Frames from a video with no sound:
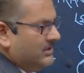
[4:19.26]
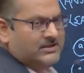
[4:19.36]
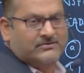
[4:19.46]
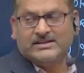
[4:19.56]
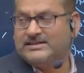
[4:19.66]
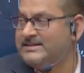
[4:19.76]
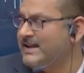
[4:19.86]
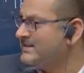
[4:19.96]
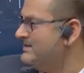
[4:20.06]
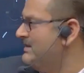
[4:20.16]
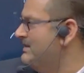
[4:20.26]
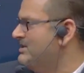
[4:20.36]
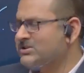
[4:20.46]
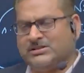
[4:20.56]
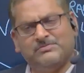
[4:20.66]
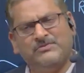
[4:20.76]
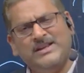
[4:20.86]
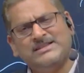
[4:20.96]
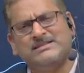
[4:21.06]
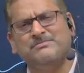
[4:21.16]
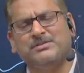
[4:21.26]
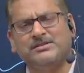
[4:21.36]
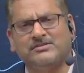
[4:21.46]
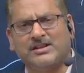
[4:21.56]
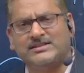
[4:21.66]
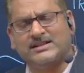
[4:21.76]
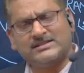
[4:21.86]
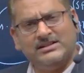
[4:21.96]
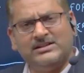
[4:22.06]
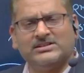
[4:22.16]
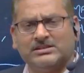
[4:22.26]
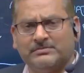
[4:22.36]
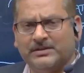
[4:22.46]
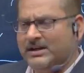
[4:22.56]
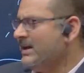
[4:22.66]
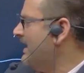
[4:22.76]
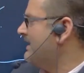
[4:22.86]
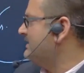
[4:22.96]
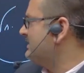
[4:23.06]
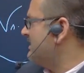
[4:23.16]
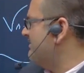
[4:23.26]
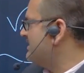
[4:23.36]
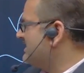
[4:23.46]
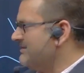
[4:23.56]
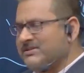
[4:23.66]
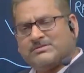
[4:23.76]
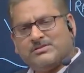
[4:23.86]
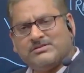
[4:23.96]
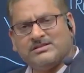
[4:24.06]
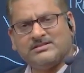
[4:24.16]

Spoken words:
Transactional leadership, very simple. Transactional leadership, as the term itself expresses,